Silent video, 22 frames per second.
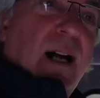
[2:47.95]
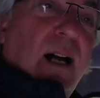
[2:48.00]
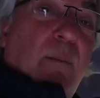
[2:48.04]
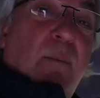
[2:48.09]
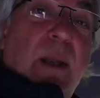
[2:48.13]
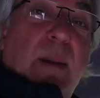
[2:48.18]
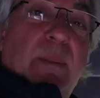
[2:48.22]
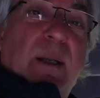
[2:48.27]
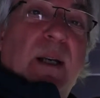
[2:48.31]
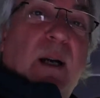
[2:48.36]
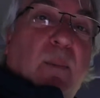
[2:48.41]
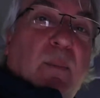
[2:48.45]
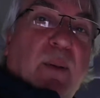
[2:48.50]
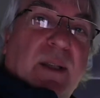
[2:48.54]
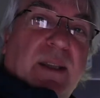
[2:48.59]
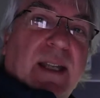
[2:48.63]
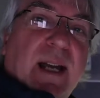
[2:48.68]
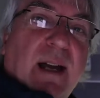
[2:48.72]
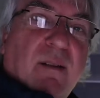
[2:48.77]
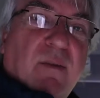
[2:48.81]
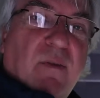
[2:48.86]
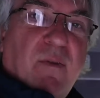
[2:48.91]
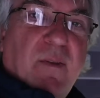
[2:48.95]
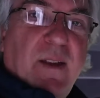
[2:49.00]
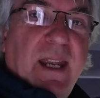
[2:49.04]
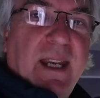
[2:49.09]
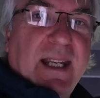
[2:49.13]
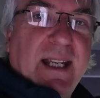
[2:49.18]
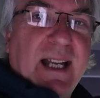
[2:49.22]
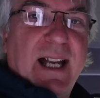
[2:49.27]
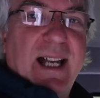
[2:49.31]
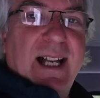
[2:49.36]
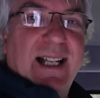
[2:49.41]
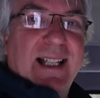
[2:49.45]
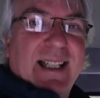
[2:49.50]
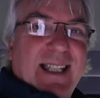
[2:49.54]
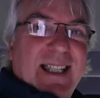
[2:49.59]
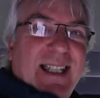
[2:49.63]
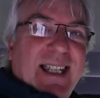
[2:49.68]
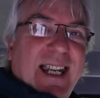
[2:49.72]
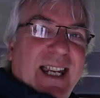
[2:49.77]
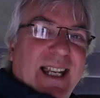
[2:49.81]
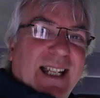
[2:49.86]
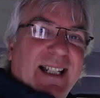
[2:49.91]
Maybe I'll put that fake
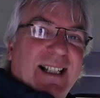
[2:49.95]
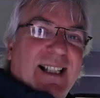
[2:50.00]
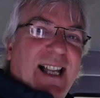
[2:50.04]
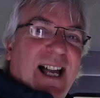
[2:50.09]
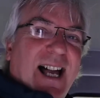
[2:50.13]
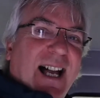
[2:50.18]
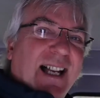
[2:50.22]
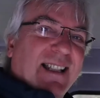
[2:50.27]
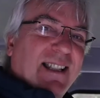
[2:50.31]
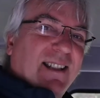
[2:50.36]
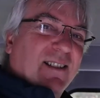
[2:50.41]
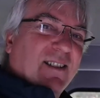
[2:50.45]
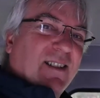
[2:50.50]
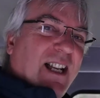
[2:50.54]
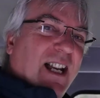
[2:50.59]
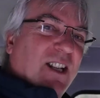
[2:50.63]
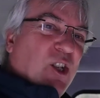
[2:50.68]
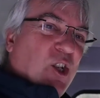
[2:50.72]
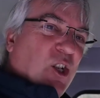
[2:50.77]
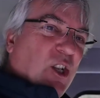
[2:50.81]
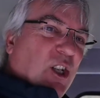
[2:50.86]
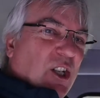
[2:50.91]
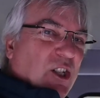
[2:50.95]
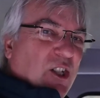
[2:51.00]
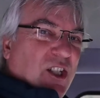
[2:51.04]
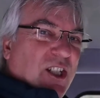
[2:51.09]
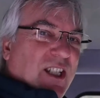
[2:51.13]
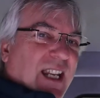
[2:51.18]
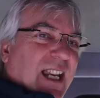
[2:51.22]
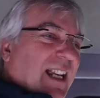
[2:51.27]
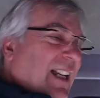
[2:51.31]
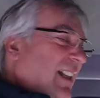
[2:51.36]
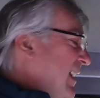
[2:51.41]
stained glass, it looks like church stained